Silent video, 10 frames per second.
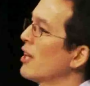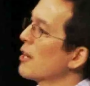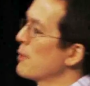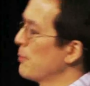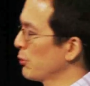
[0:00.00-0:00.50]
a lot
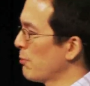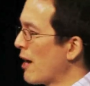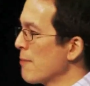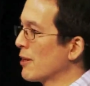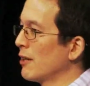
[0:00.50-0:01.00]
of people's
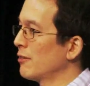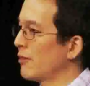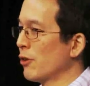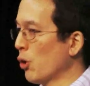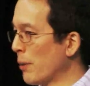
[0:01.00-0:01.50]
mind
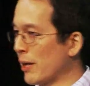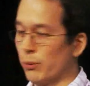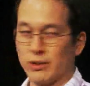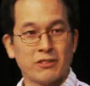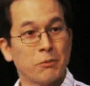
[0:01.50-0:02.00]
because nobody
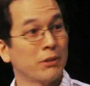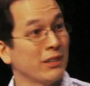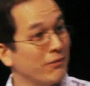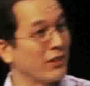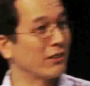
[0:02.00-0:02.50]
wants to
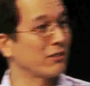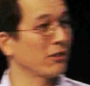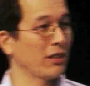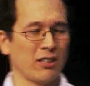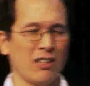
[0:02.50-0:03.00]
believe this.
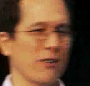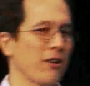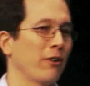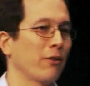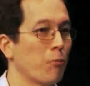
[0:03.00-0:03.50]
They're like,
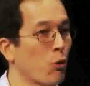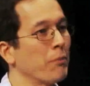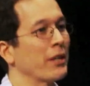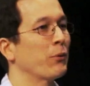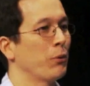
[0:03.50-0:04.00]
no, more
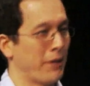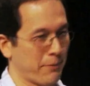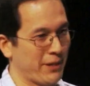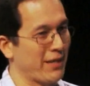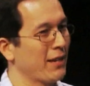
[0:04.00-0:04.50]
money will make
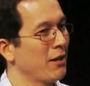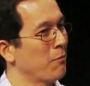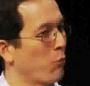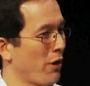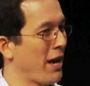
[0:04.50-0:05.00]
me
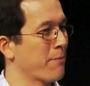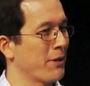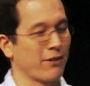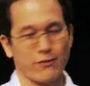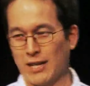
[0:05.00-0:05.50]
more
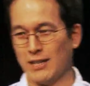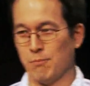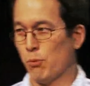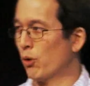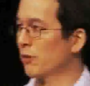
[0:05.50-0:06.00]
happy, right?
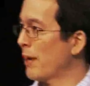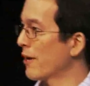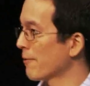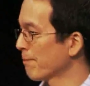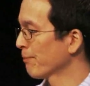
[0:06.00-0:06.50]
More is
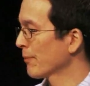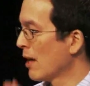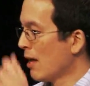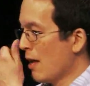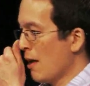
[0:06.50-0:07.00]
better.
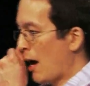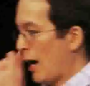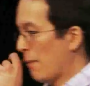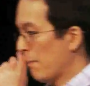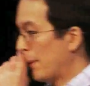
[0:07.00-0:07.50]

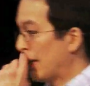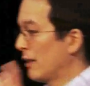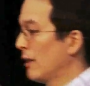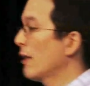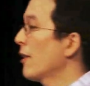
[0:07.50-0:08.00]

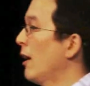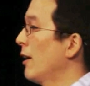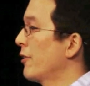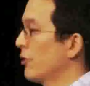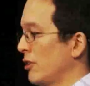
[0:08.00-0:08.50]
But
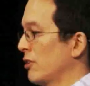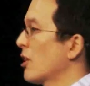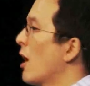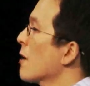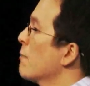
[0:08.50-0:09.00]
there's this
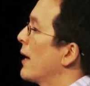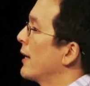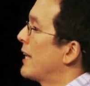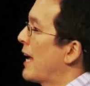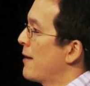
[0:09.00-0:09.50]
talk
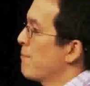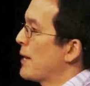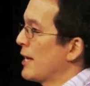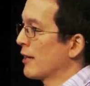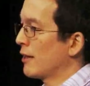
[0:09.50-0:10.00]
by Dan
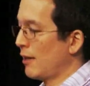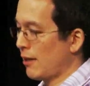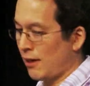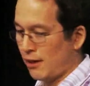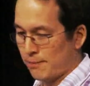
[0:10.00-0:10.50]
Pink
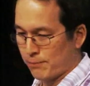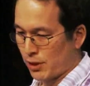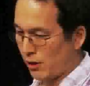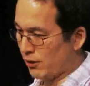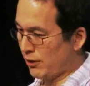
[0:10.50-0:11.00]

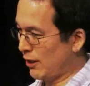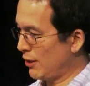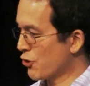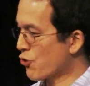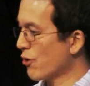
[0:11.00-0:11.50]
called
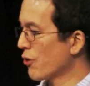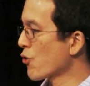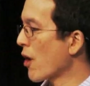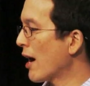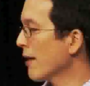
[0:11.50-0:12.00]

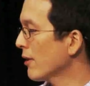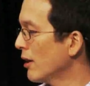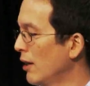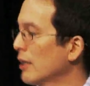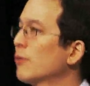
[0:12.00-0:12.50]

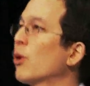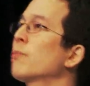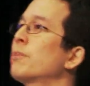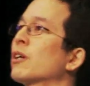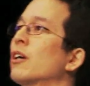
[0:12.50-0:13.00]
Drive. He wrote a book